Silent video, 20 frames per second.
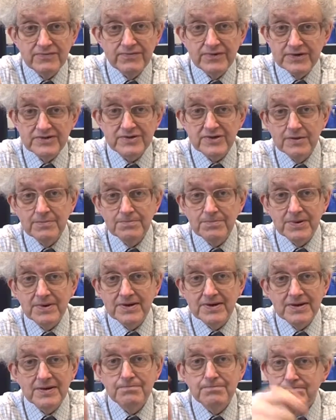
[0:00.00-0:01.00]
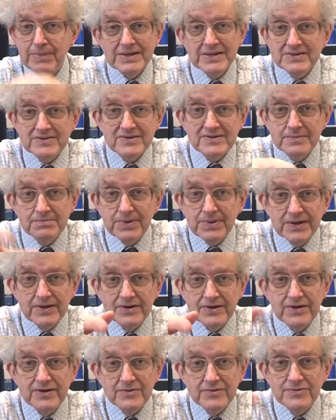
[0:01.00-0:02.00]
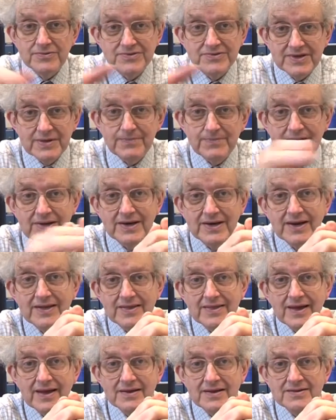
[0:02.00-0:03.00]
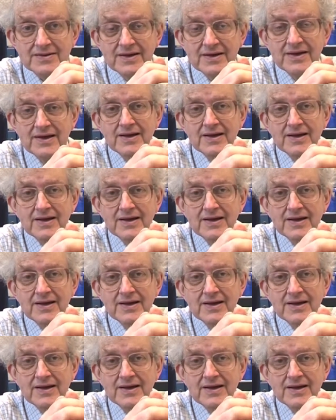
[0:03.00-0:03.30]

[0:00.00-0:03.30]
for example in a Bunsen burner or something like that,